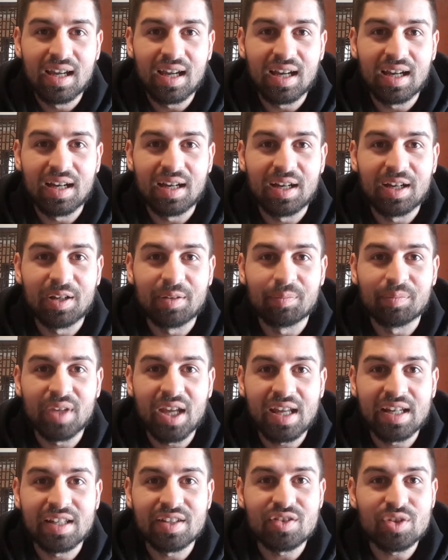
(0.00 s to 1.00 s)

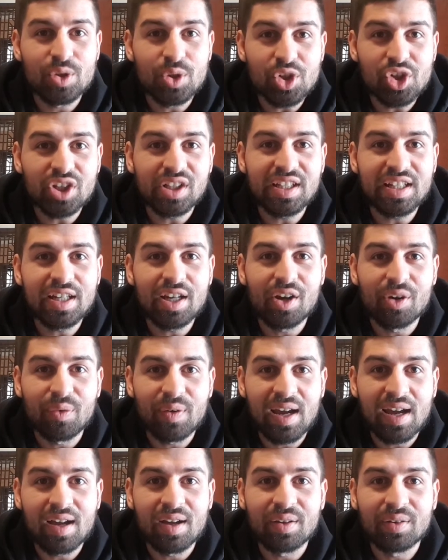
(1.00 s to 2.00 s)
And it's usually
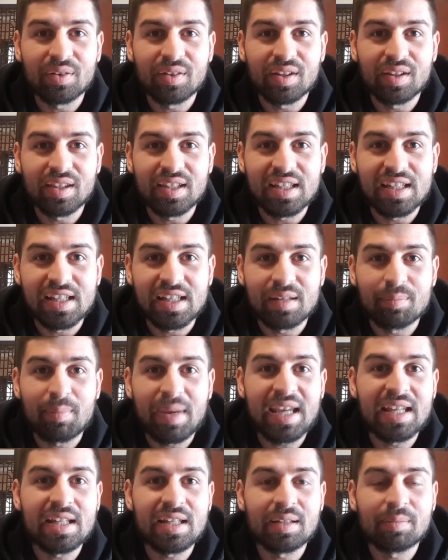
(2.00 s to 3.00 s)
around the
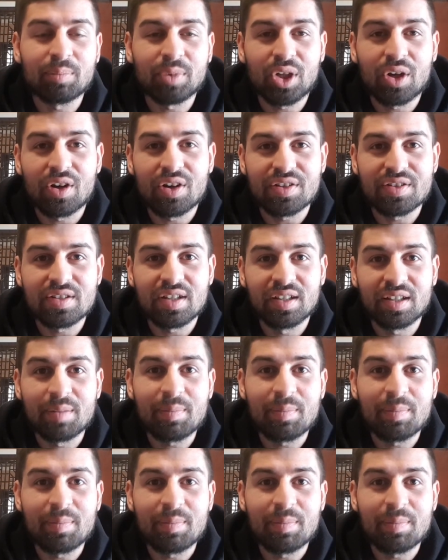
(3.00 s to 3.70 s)
median cost